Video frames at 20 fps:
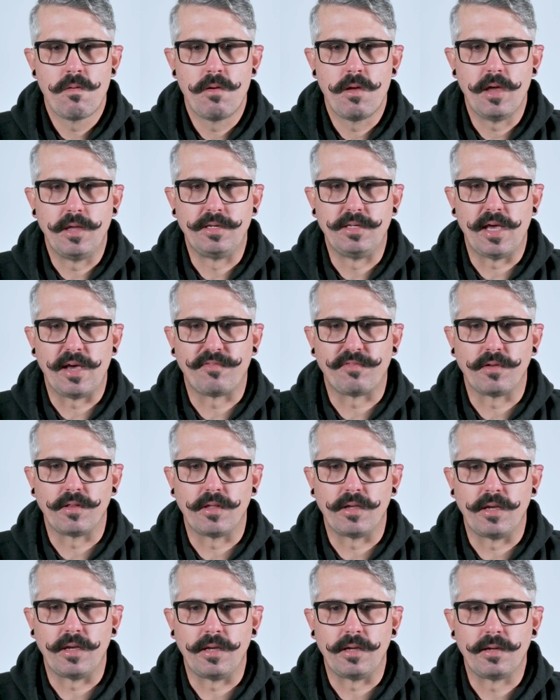it
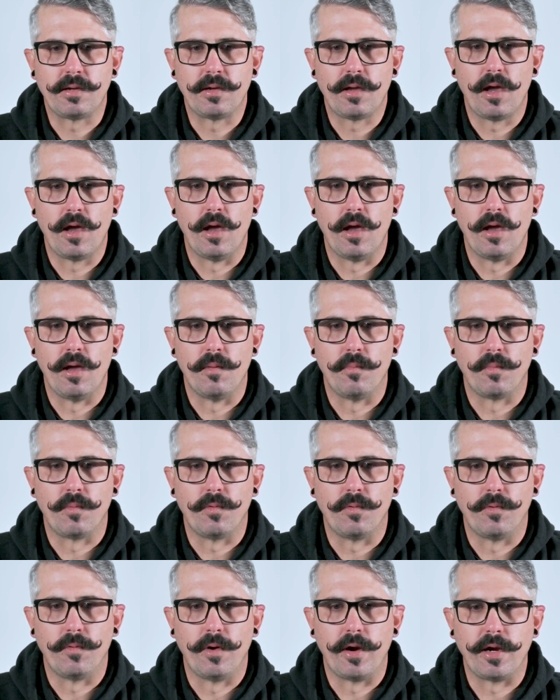definitely
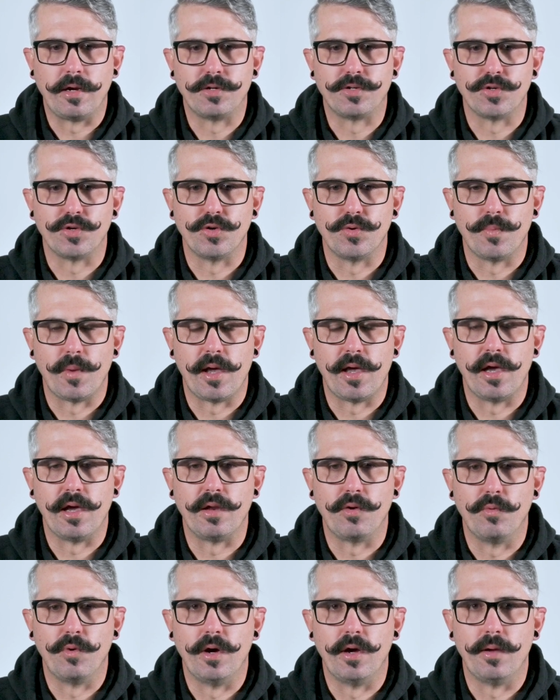rang true in my
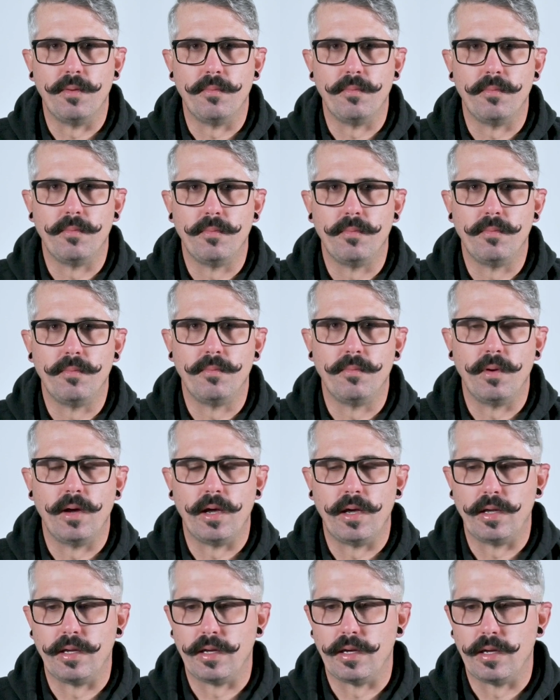head what
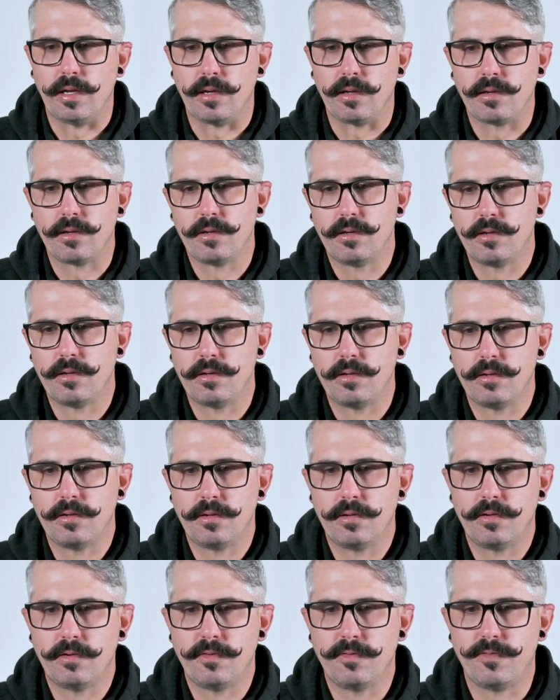my
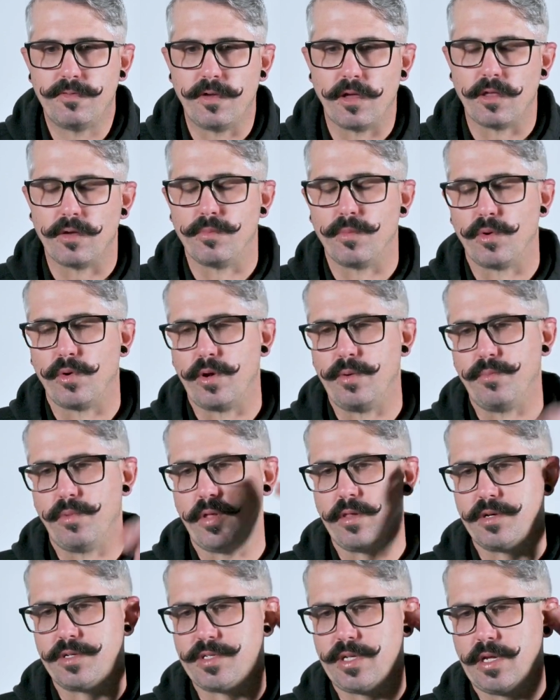fellow Marine
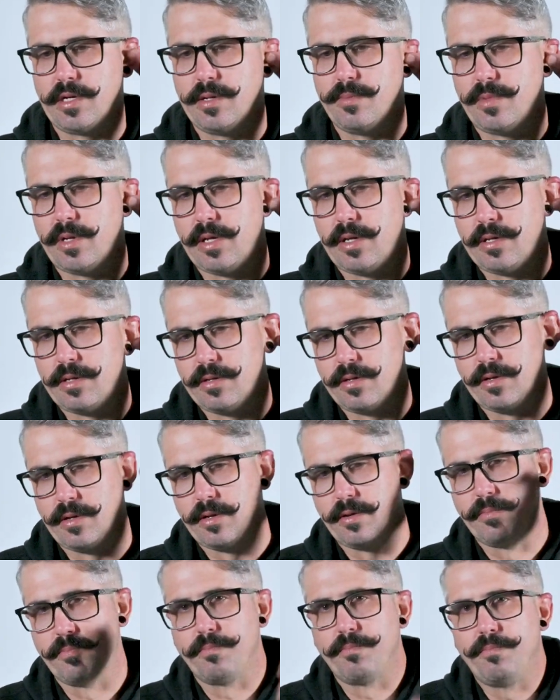brother said to me:
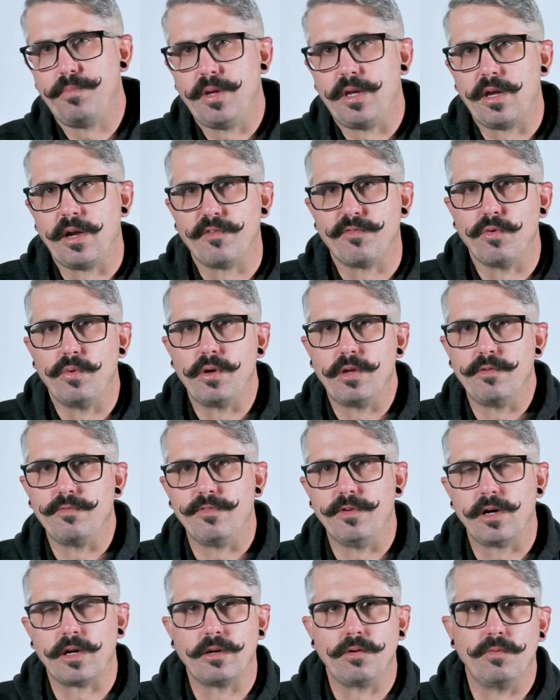be careful what you
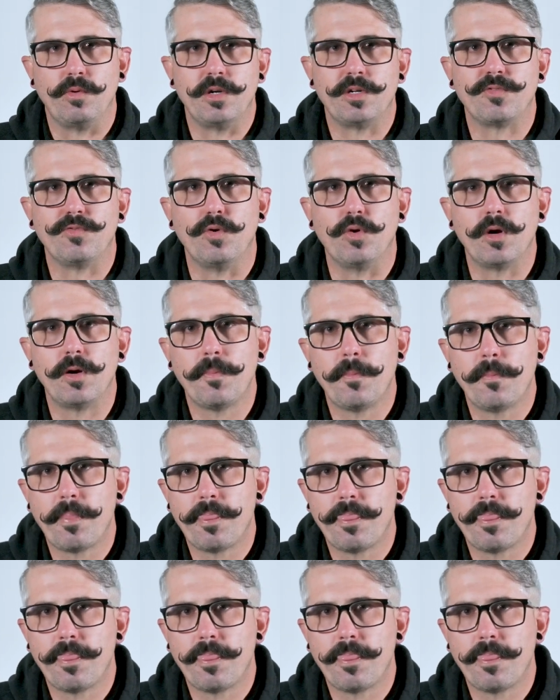fucking wish for.